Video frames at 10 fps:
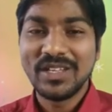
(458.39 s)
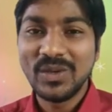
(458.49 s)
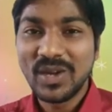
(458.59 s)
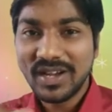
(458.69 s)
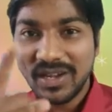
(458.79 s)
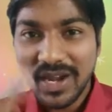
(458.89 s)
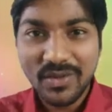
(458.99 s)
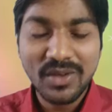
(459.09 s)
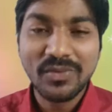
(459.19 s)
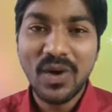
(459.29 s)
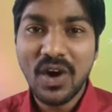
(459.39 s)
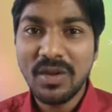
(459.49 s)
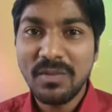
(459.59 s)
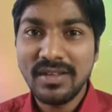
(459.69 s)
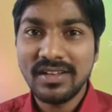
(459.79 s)
You
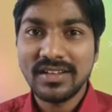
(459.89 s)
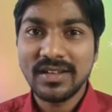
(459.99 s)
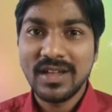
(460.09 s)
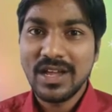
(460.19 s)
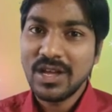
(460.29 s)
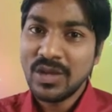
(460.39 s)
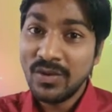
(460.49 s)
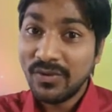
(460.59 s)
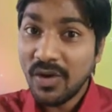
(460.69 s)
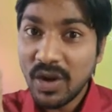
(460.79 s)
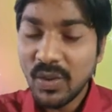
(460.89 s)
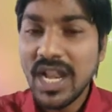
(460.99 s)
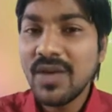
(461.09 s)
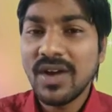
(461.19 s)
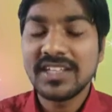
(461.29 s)
found
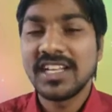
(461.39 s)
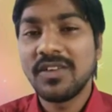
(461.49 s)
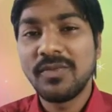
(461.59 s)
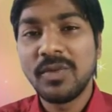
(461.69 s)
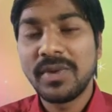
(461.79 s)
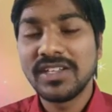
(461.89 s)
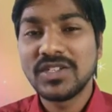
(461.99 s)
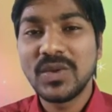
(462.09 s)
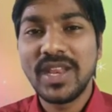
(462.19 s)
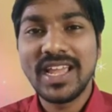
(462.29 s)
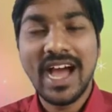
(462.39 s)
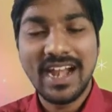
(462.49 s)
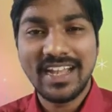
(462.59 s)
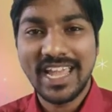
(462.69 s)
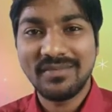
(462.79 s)
only one set of footprints during
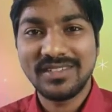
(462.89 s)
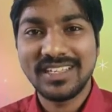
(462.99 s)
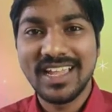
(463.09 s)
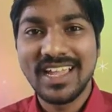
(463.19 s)
hard times.